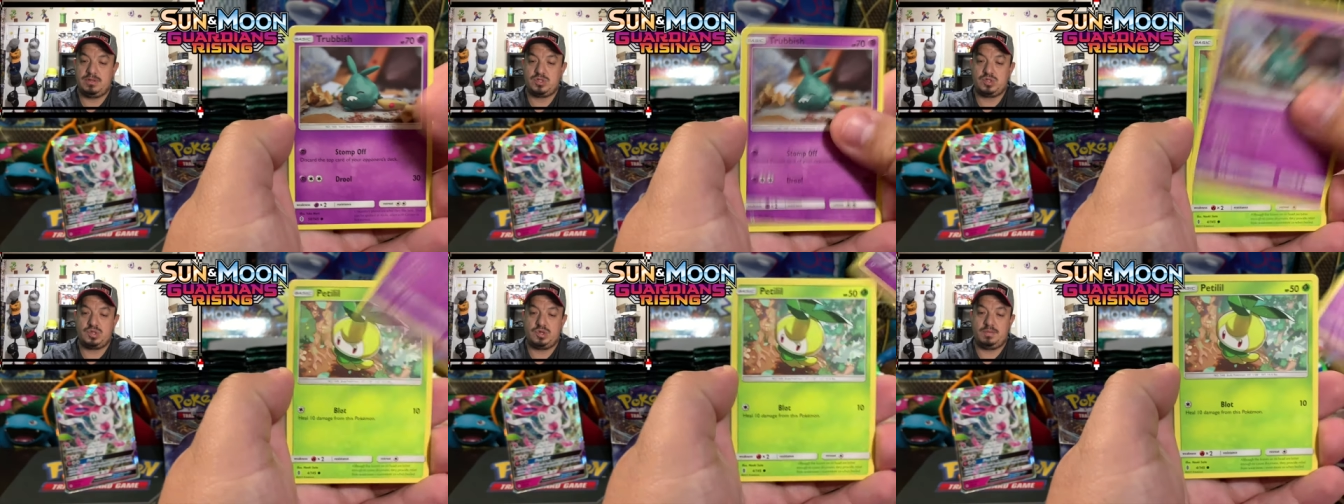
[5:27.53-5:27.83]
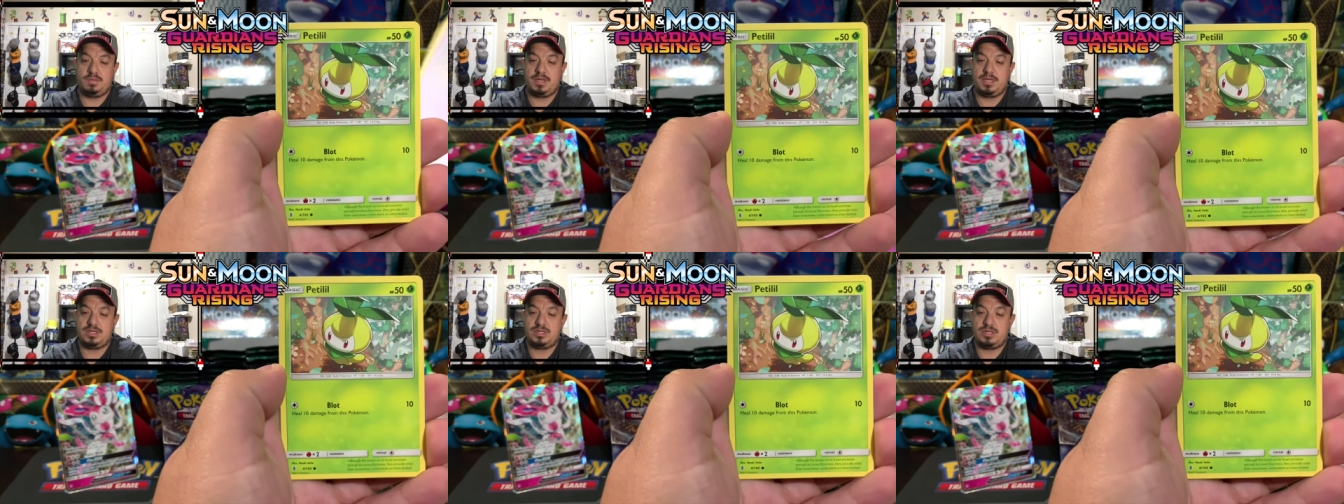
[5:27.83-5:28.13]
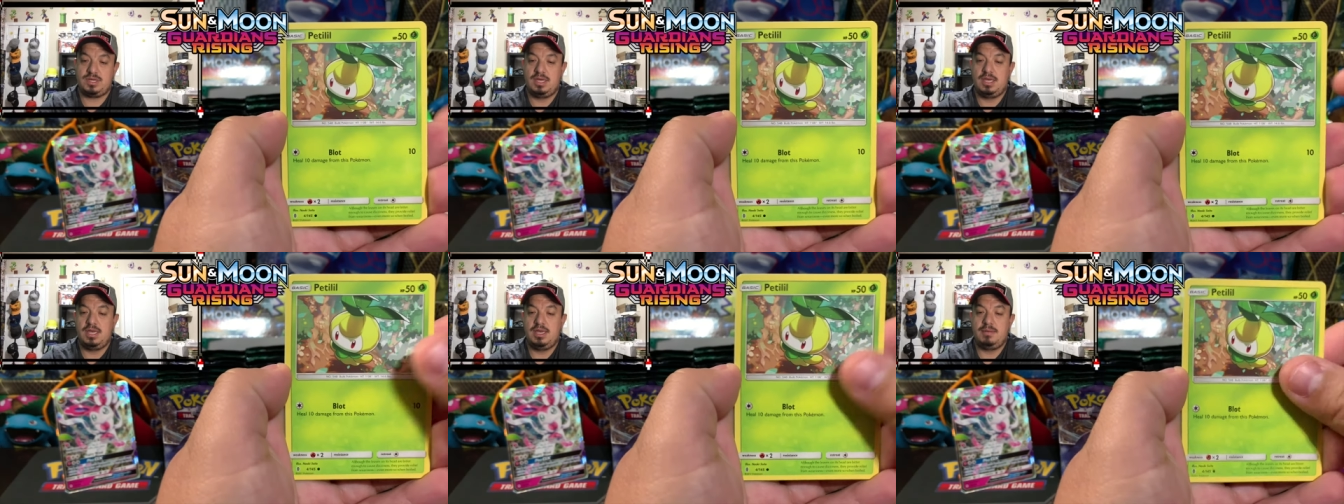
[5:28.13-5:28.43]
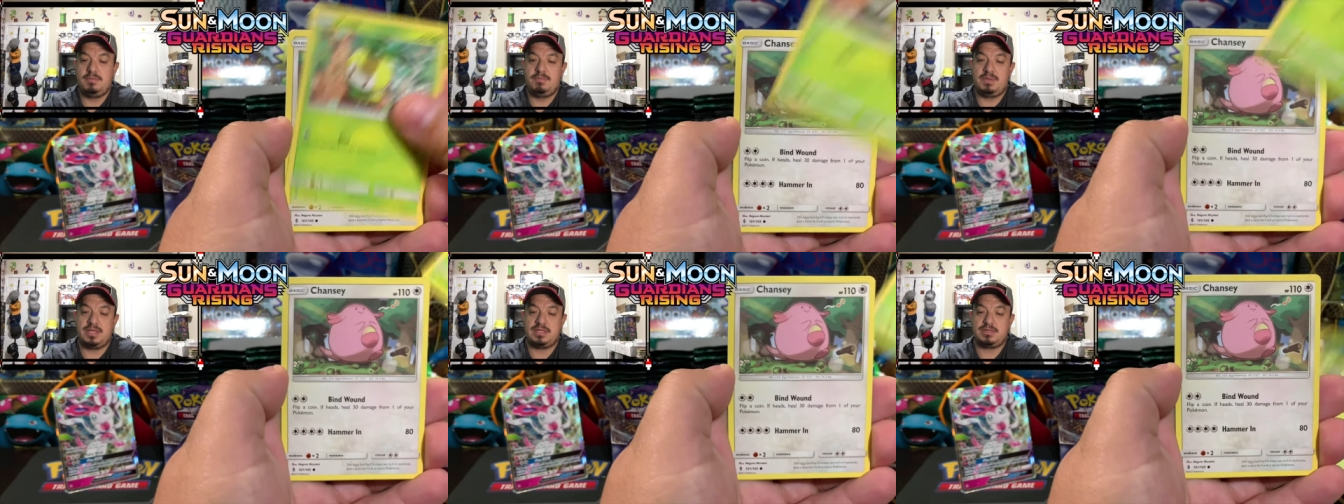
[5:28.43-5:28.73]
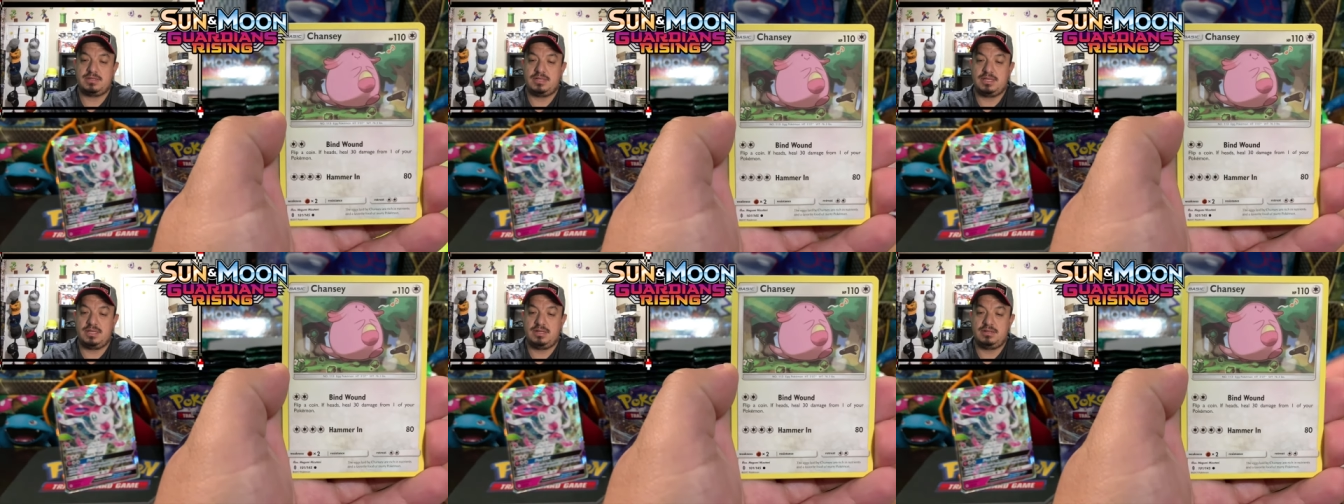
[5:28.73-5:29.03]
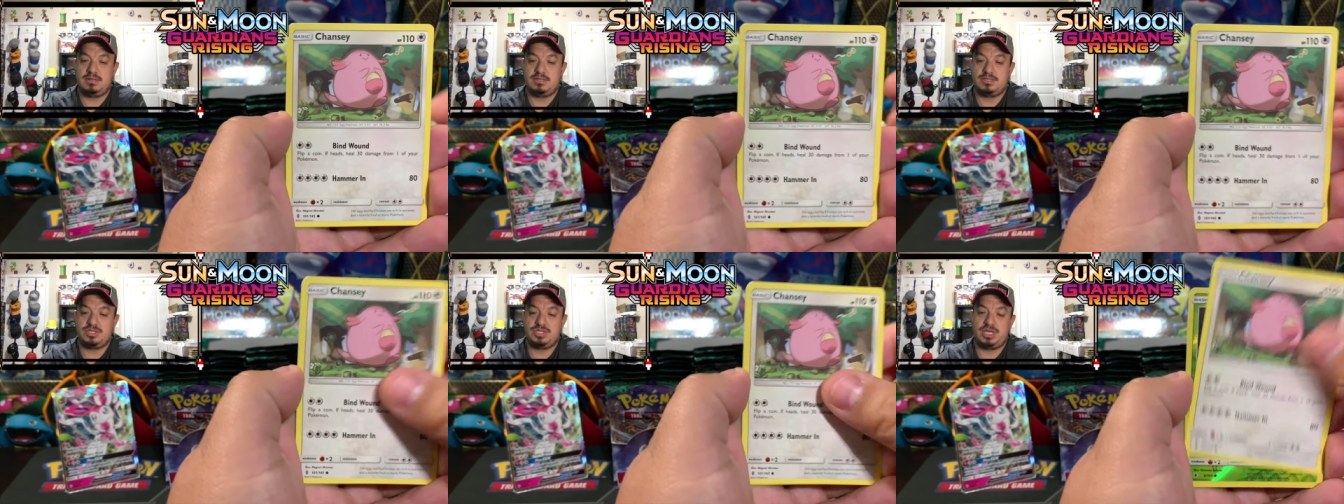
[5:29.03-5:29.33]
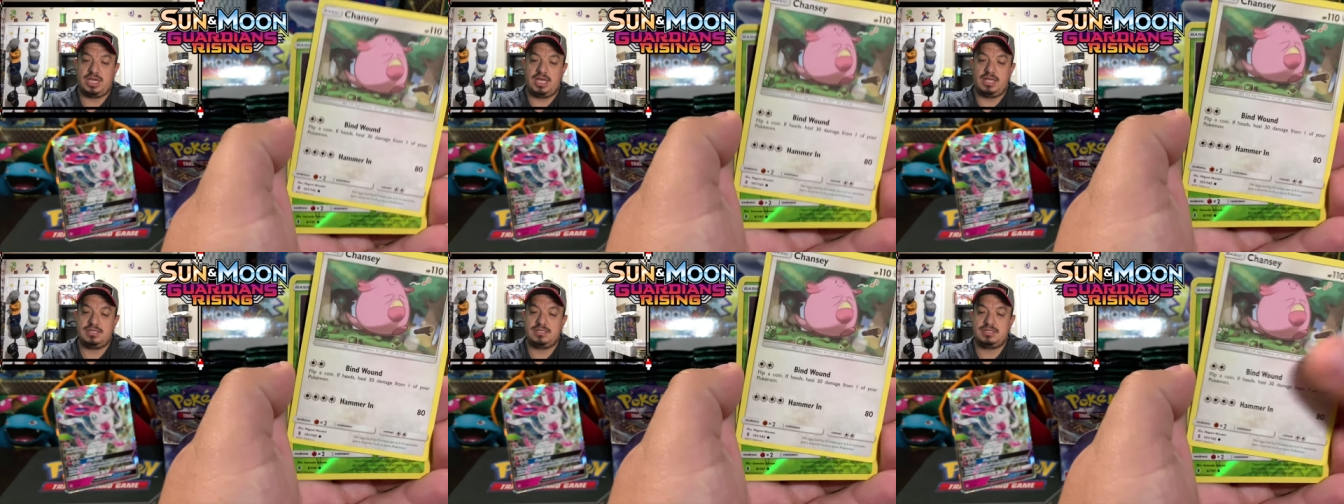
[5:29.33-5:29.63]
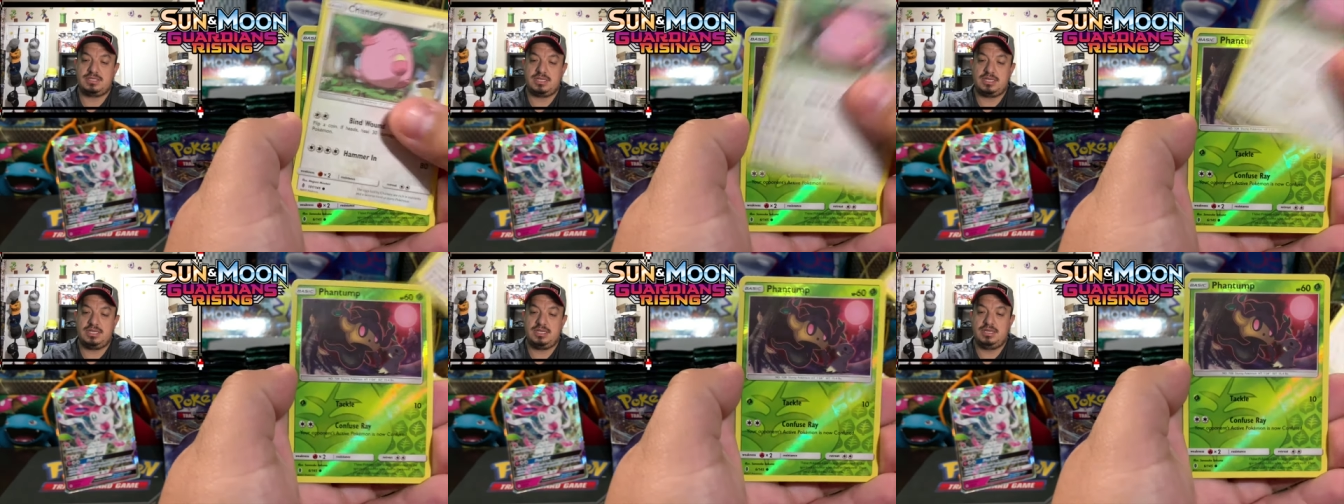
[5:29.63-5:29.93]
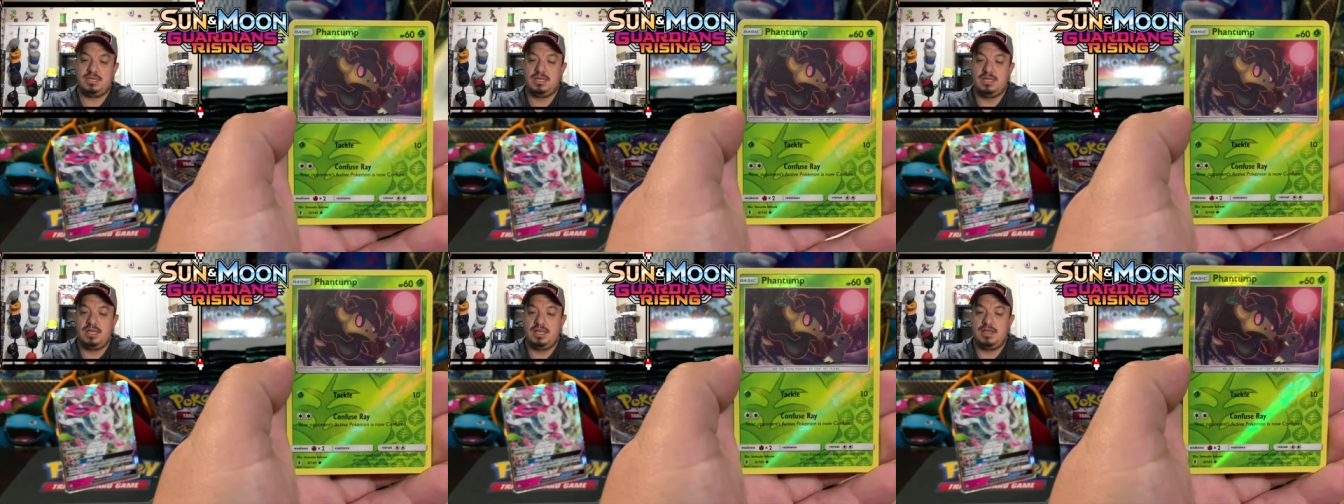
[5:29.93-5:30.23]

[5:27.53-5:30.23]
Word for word: Trubbish, Petilil, Chansey,